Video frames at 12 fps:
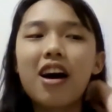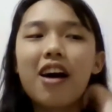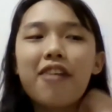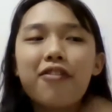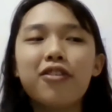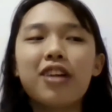
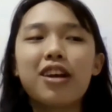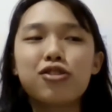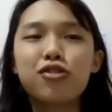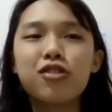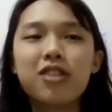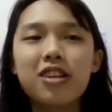I feel that
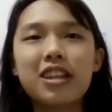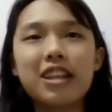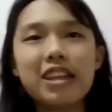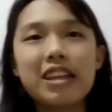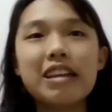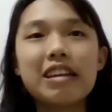
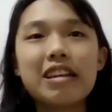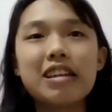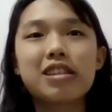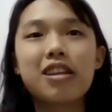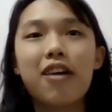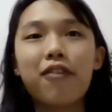Trinity
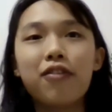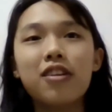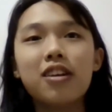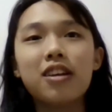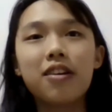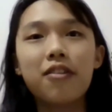is
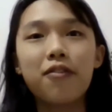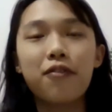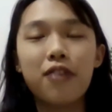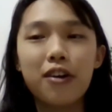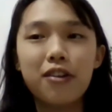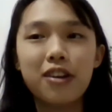definitely
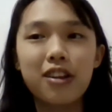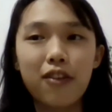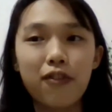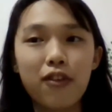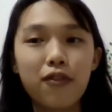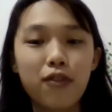very
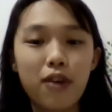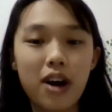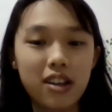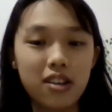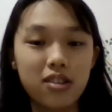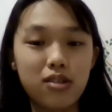different from
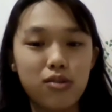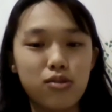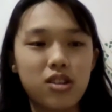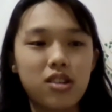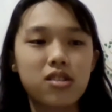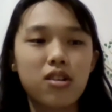other
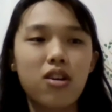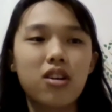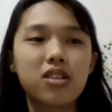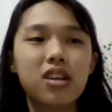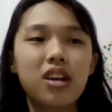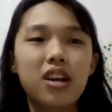tuitions because